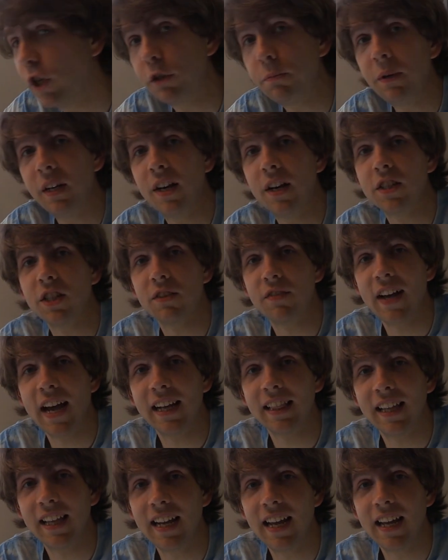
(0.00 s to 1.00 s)
just because of the
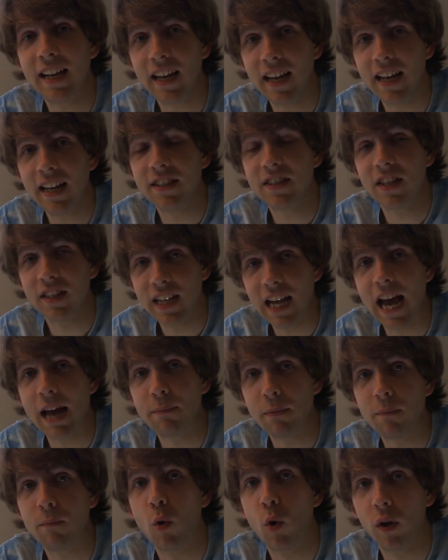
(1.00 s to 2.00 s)
fact that it is a
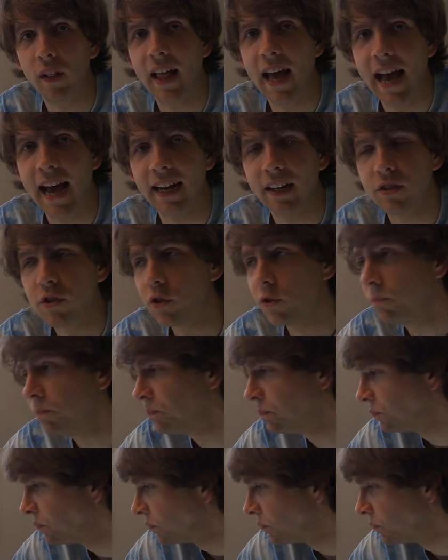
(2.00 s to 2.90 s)
tad bit more lax.